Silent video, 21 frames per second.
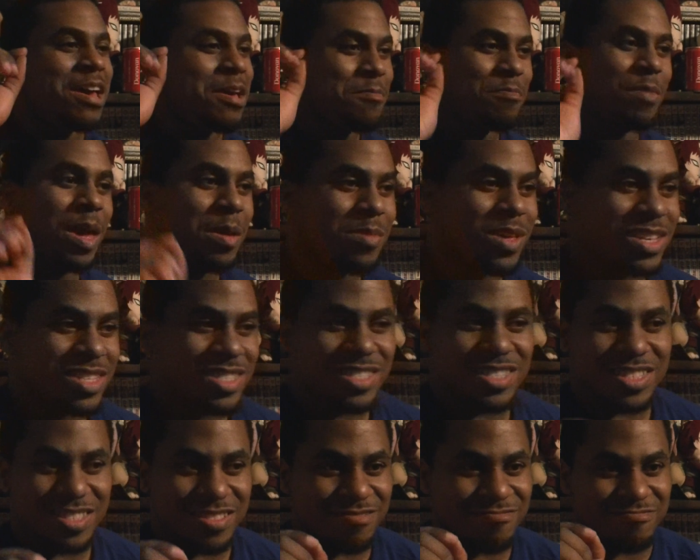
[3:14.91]
Maybe it's
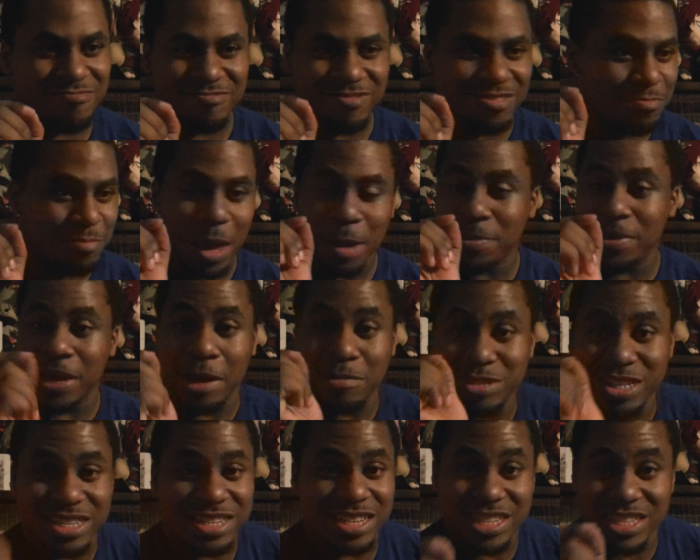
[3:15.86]
maybe I'm
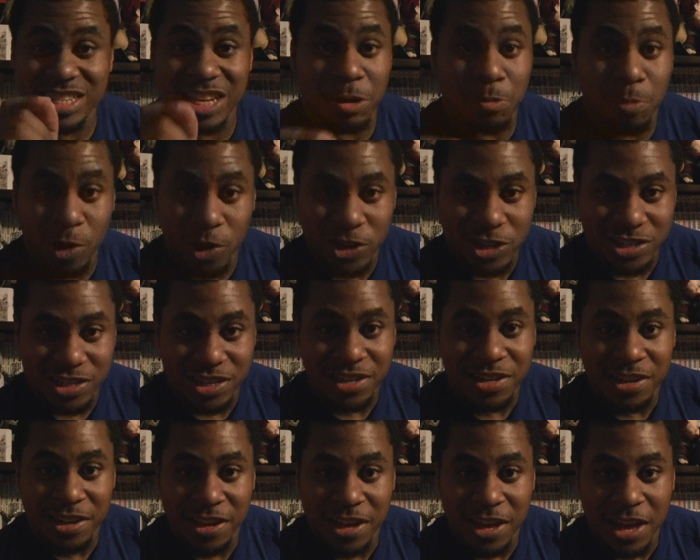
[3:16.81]
just a sick person,